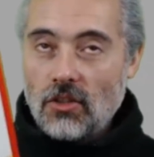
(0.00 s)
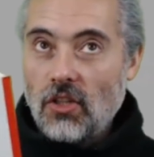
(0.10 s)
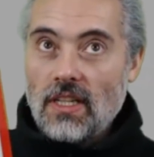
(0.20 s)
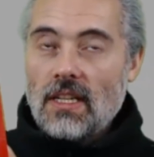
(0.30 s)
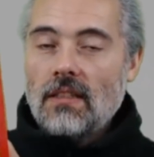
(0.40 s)

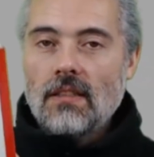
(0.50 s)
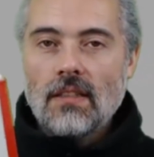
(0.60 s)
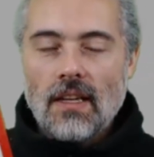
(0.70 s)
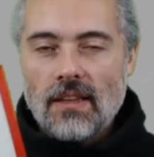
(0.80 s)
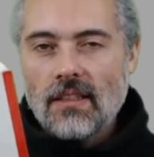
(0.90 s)
Guyen,
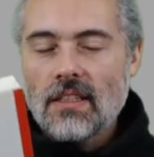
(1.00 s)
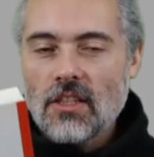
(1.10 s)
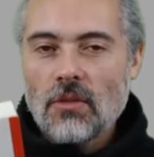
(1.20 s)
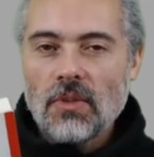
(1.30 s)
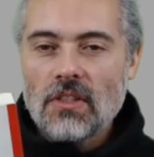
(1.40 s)
I think that's
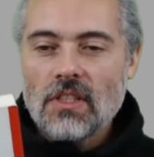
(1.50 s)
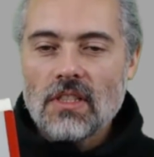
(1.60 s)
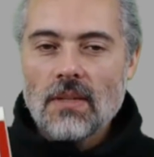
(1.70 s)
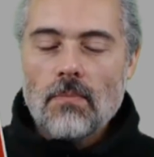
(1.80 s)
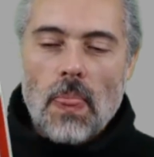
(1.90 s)
how you pronounce
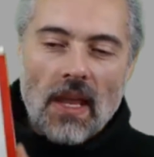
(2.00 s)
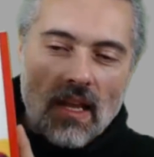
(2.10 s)
his name.